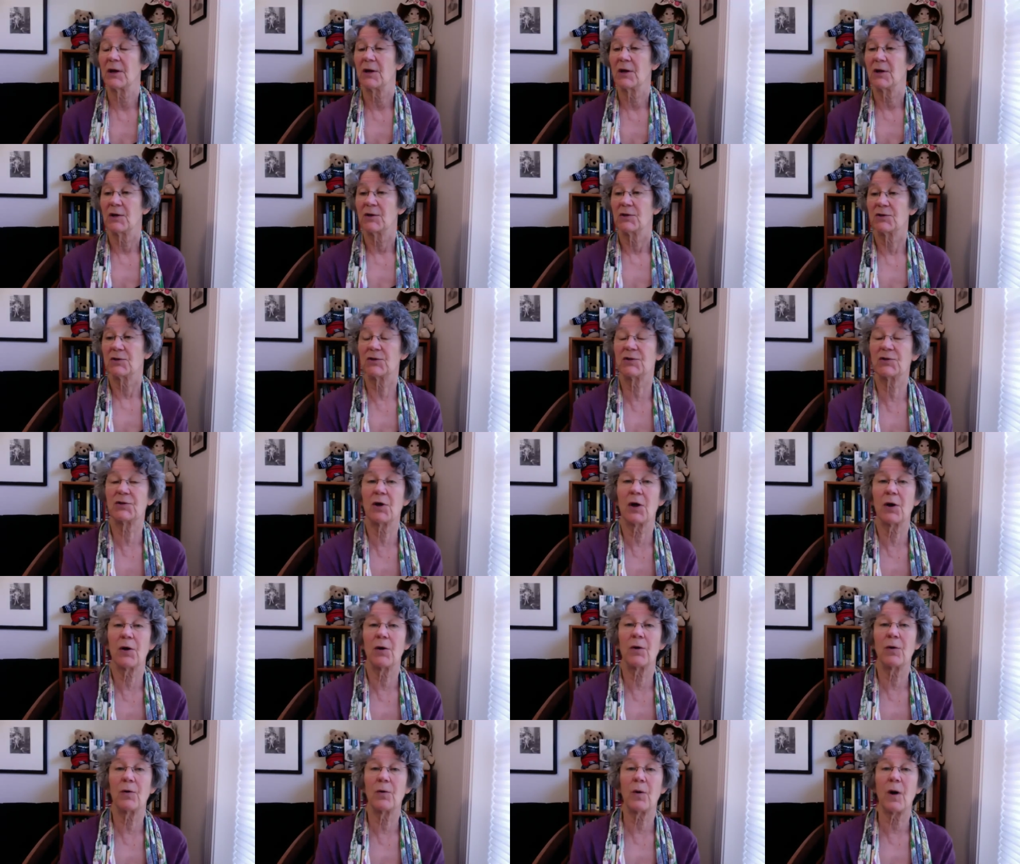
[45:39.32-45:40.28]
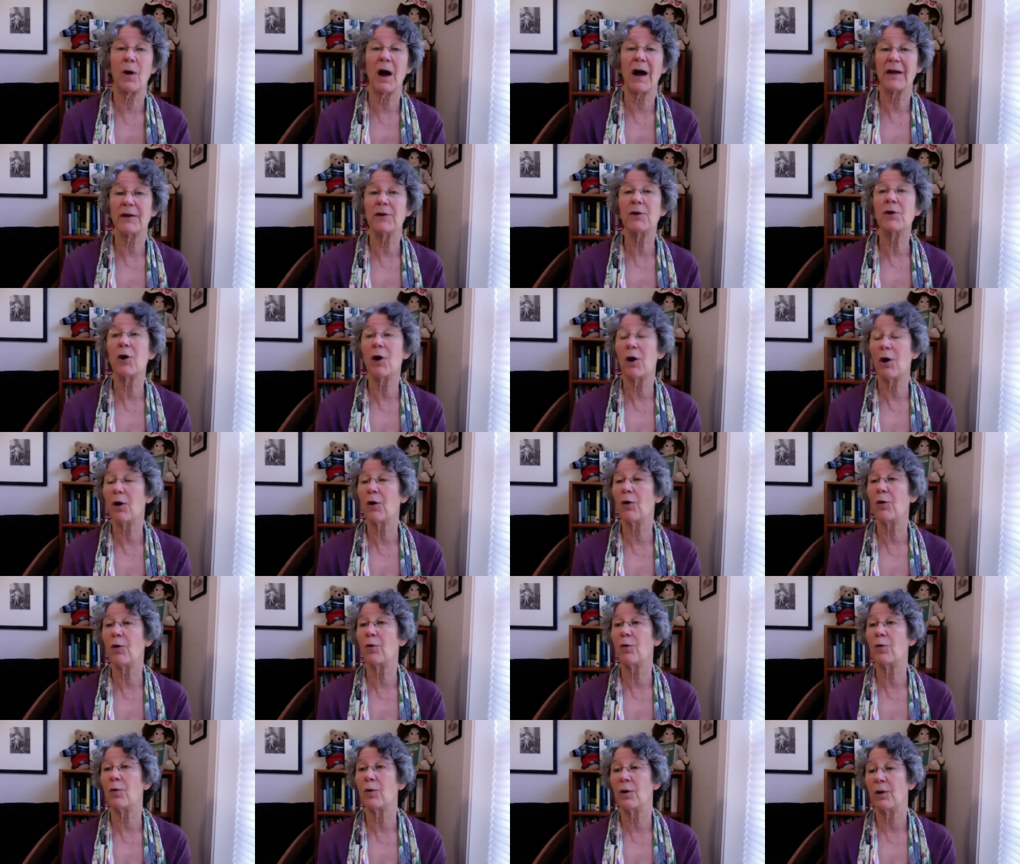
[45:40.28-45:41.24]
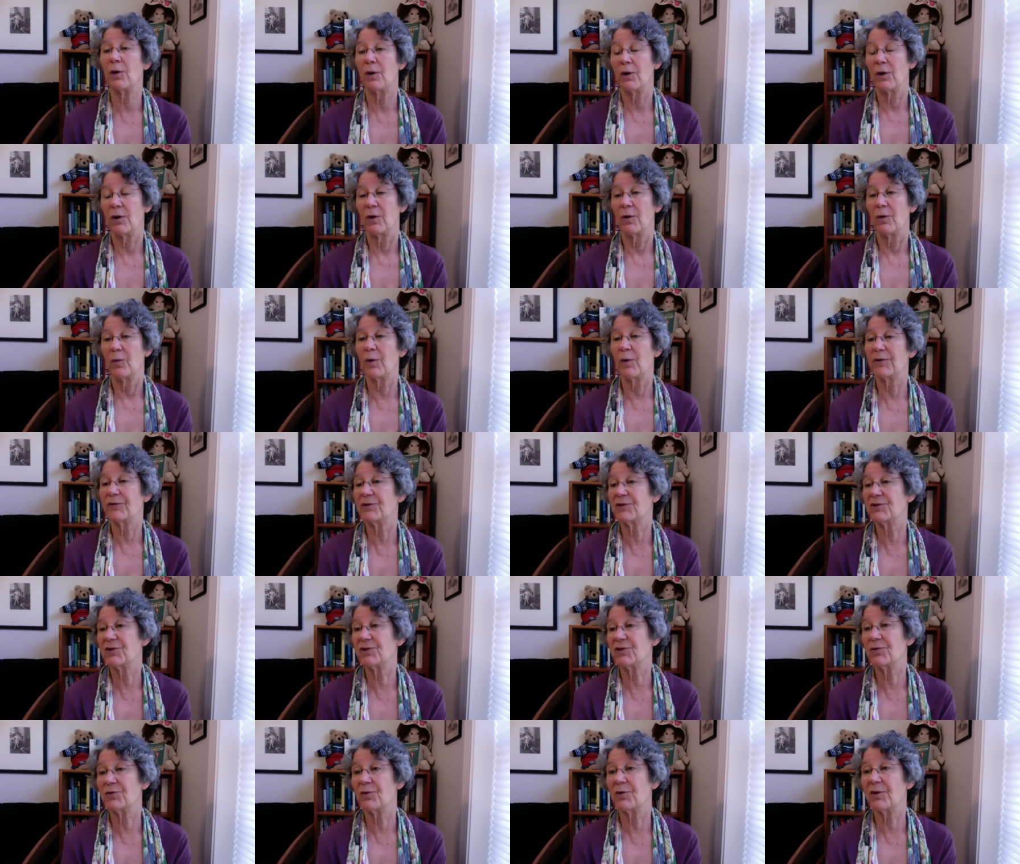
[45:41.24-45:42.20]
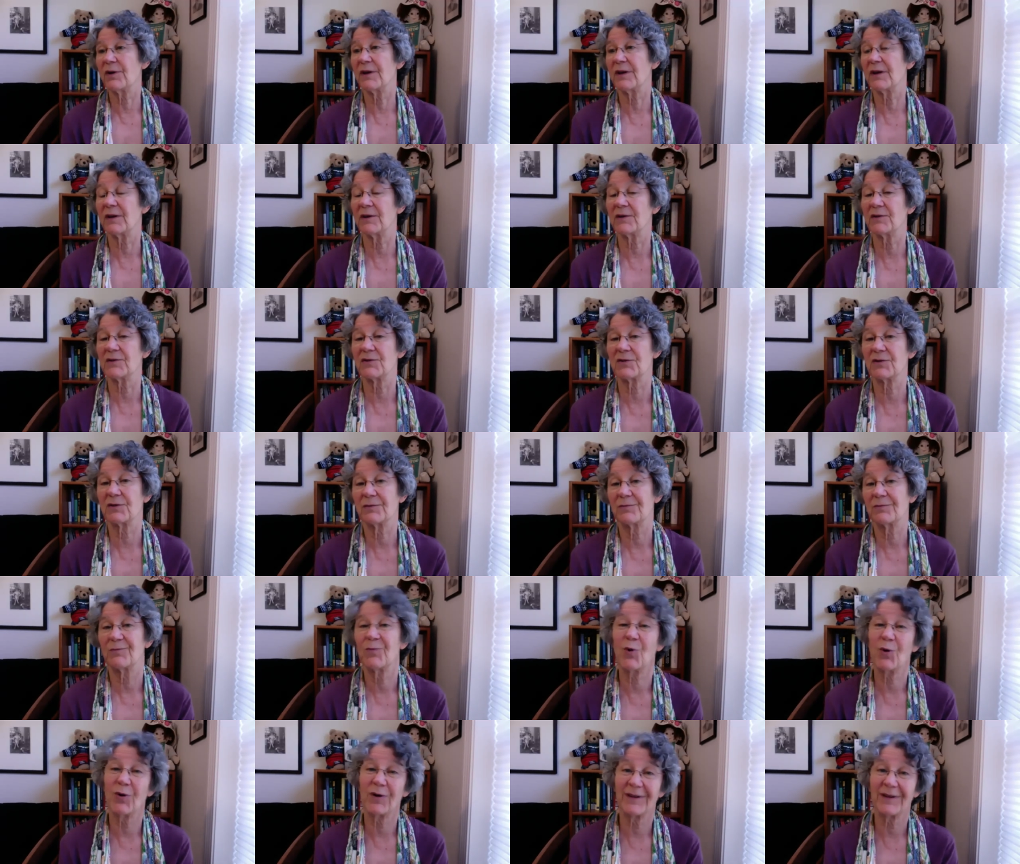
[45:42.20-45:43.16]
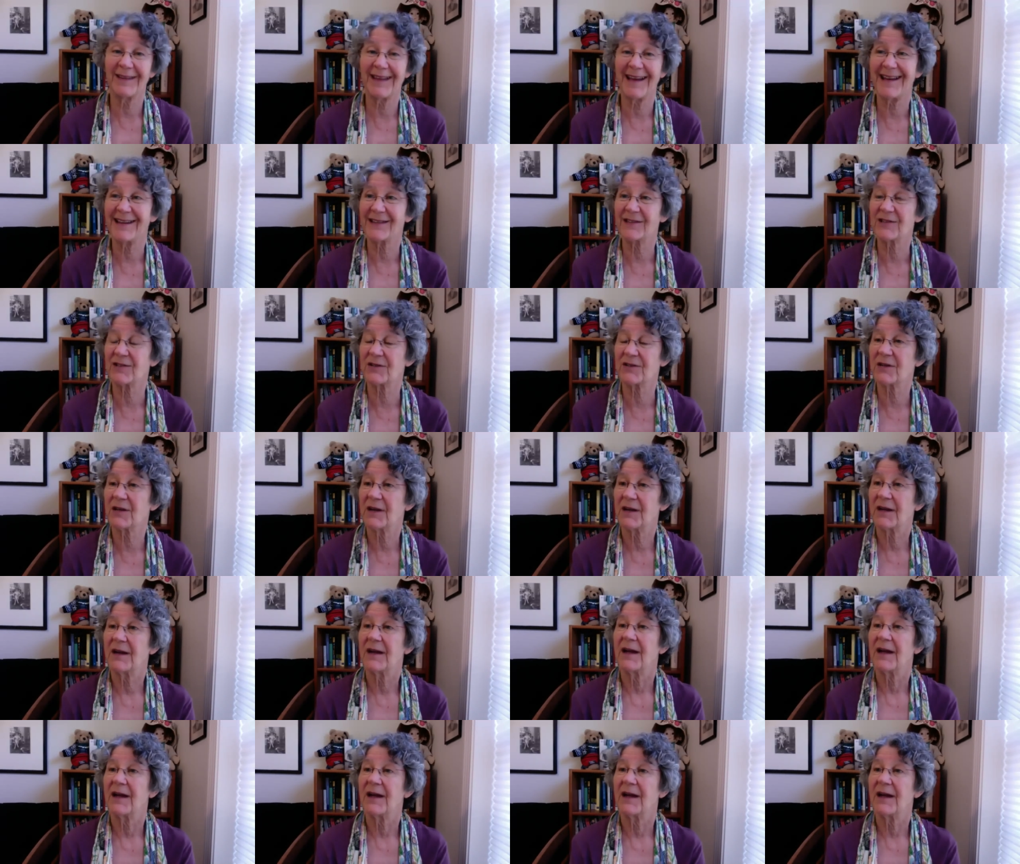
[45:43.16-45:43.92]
so I know what the story is more or less,